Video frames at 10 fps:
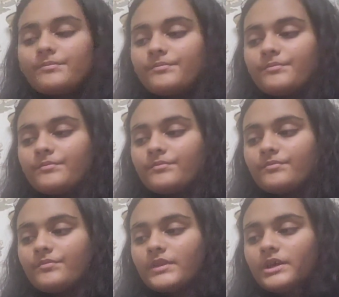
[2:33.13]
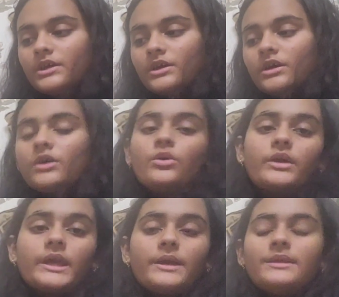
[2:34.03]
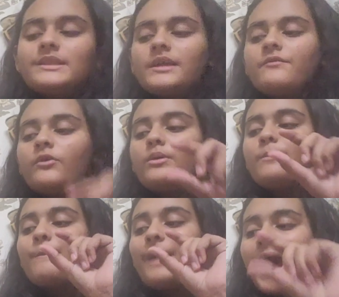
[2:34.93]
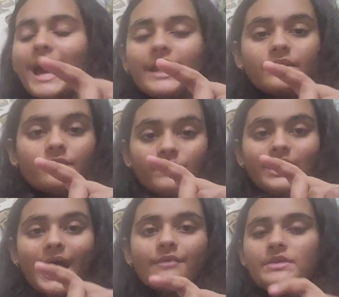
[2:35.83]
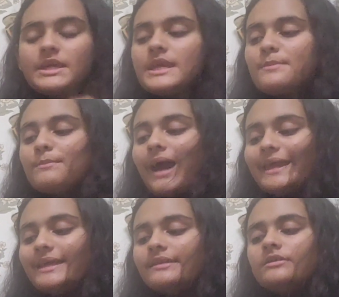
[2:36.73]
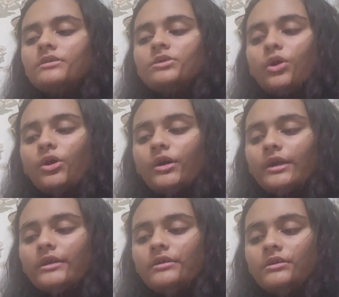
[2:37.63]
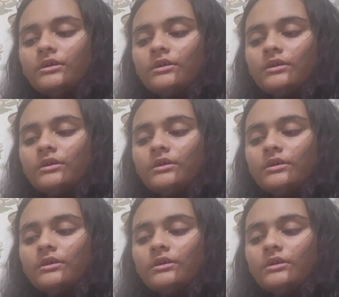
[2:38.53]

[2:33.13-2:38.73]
Okay. Then for man we have E minor chord.